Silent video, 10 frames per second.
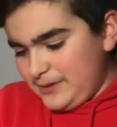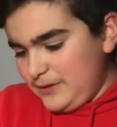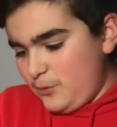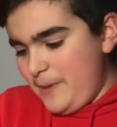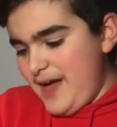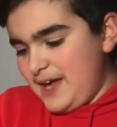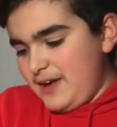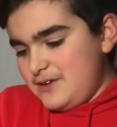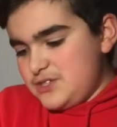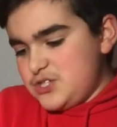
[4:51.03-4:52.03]
the little bag here.
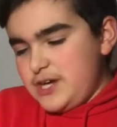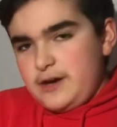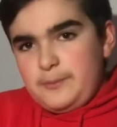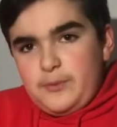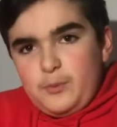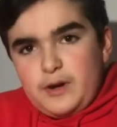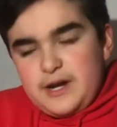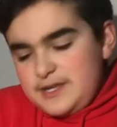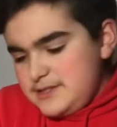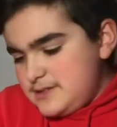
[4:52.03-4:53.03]
I'll just check up on what it
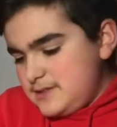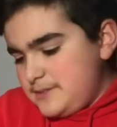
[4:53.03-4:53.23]
is.